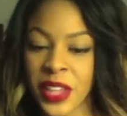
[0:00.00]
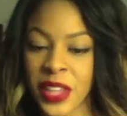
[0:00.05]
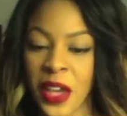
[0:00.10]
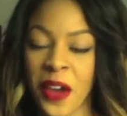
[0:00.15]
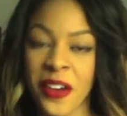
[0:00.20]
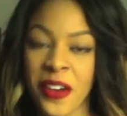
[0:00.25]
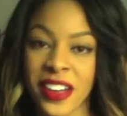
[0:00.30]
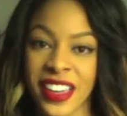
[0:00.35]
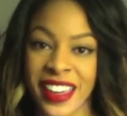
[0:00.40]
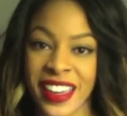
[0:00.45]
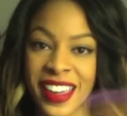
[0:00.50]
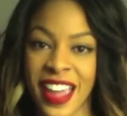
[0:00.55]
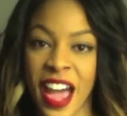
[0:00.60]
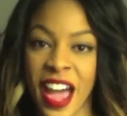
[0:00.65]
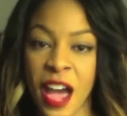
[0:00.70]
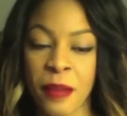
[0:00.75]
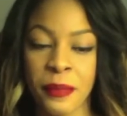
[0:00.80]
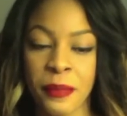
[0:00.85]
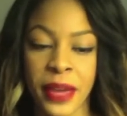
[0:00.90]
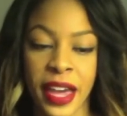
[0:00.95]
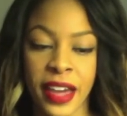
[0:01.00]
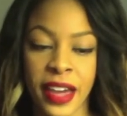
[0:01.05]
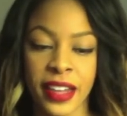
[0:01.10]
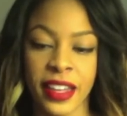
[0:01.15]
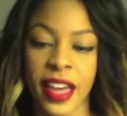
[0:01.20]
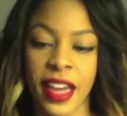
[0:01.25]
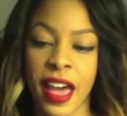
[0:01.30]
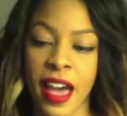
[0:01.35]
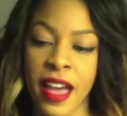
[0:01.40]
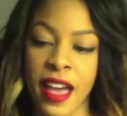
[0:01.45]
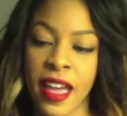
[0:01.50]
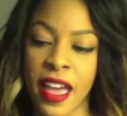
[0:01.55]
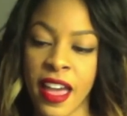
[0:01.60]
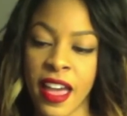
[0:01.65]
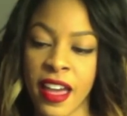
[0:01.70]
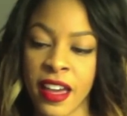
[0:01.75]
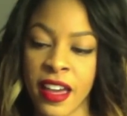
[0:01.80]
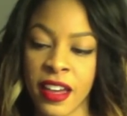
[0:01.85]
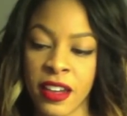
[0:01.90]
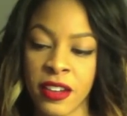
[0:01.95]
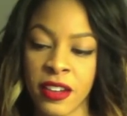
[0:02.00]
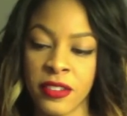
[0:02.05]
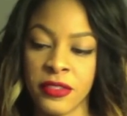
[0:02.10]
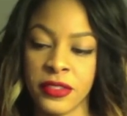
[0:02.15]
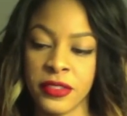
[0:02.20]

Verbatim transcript: Okay, I'm back. I have